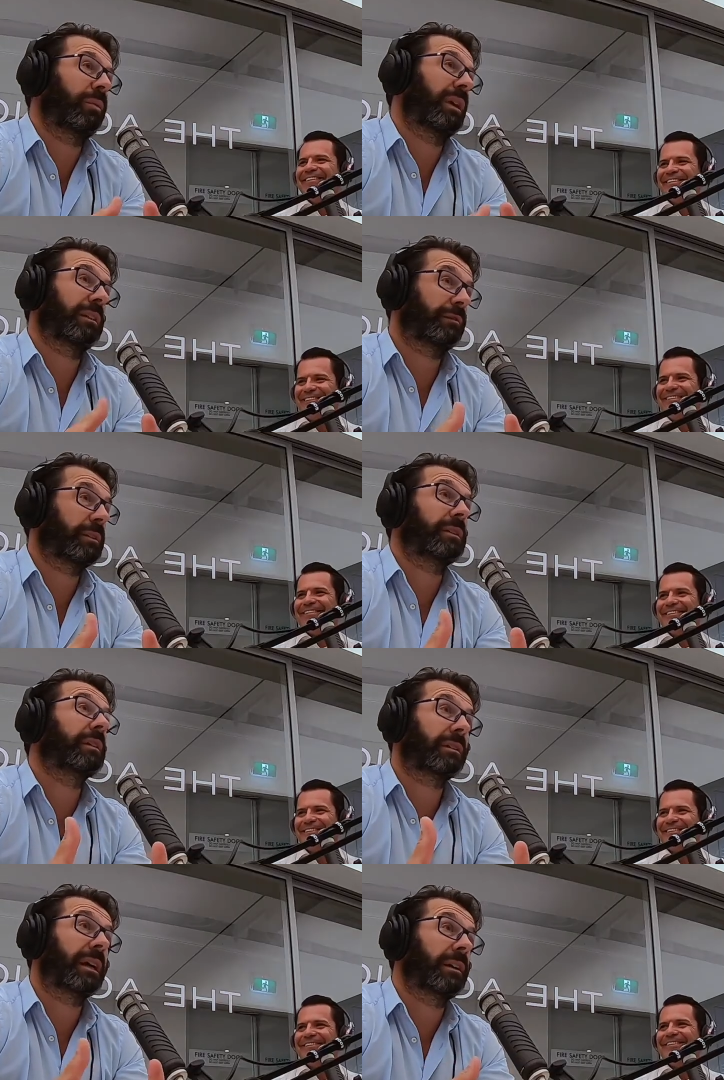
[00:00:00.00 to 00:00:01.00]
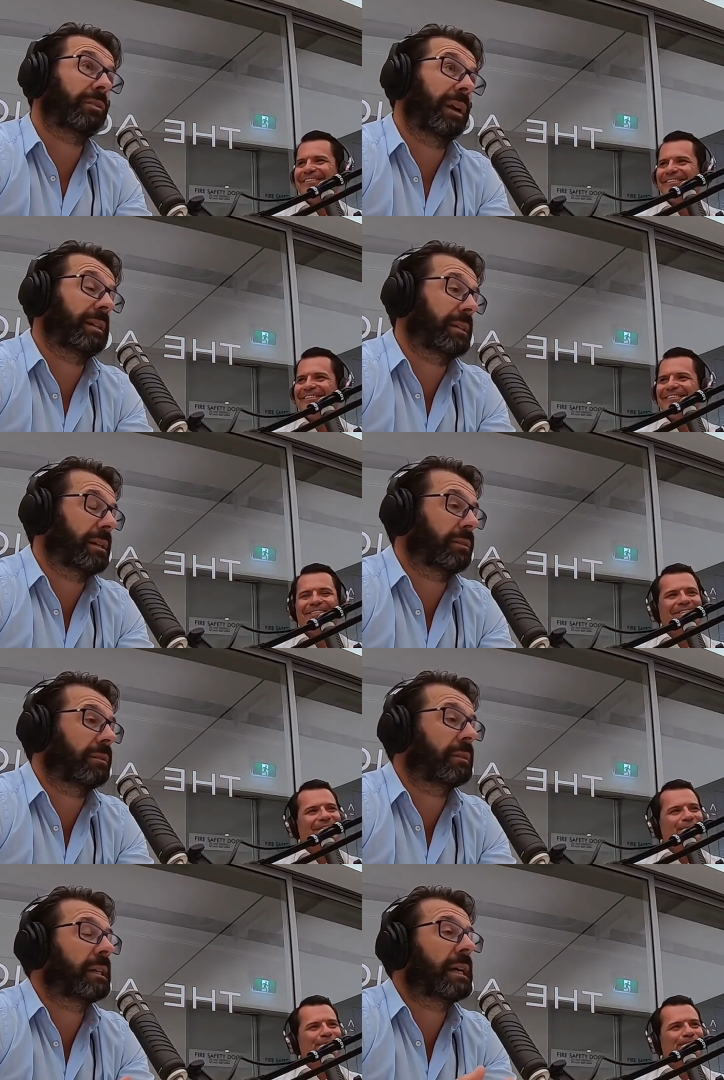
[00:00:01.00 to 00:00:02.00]
Speaker 1: We were there to facilitate a
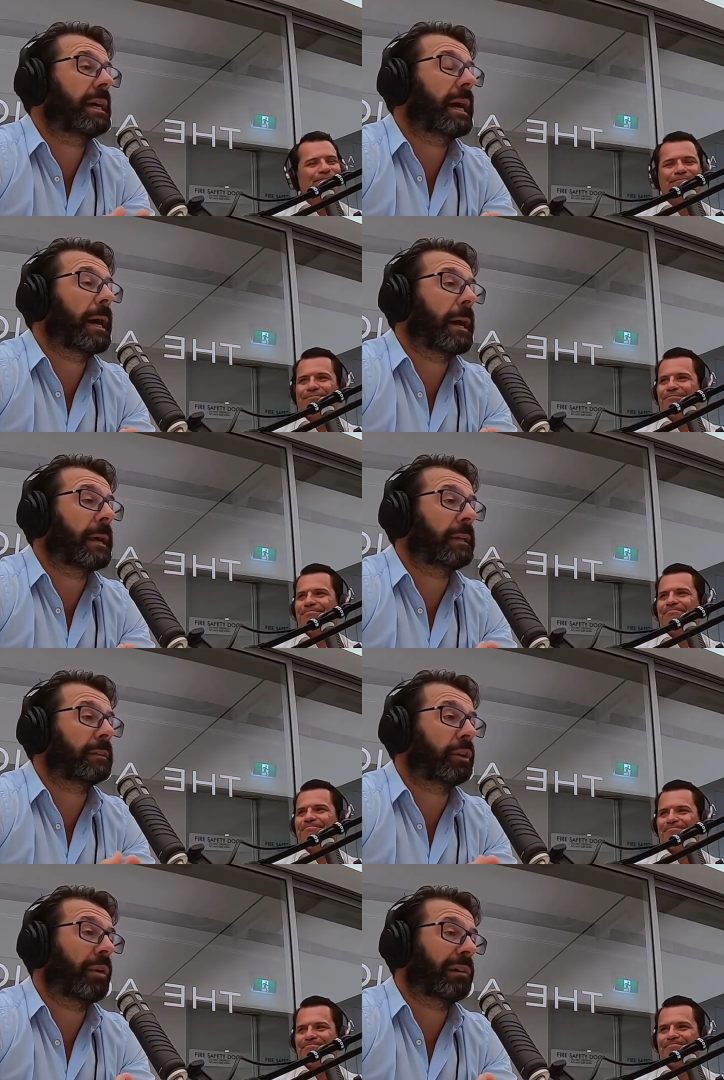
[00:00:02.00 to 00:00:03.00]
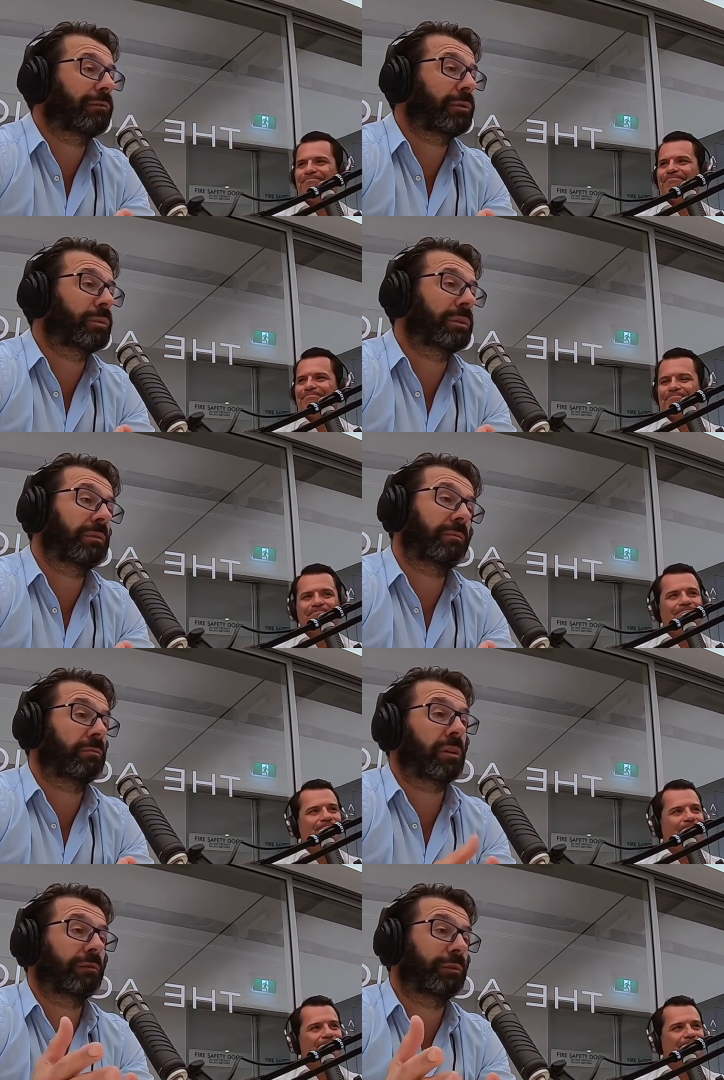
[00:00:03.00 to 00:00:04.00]
transaction. Mm. And going forward,
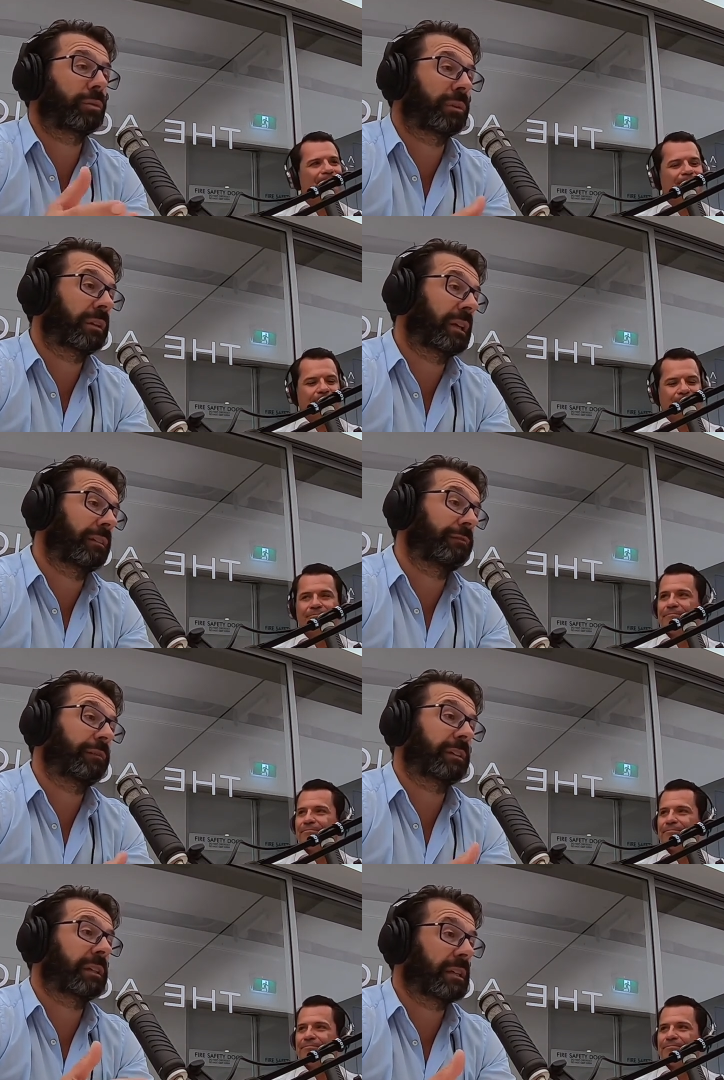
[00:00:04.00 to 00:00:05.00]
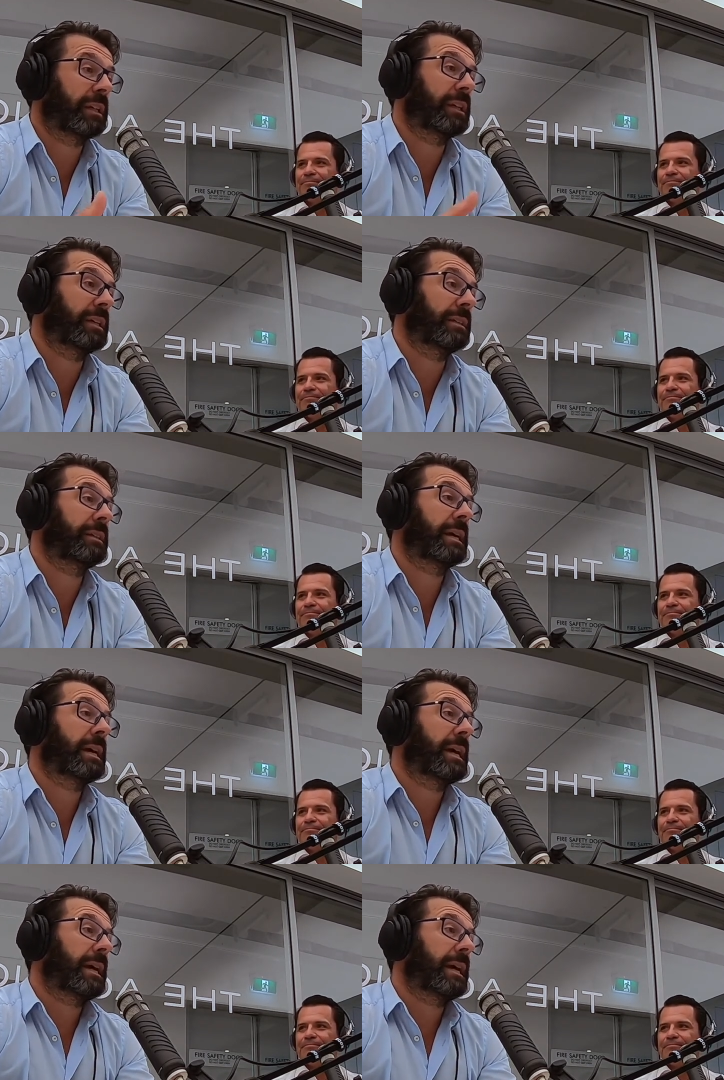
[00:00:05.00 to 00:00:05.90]
roll forward another 15 years.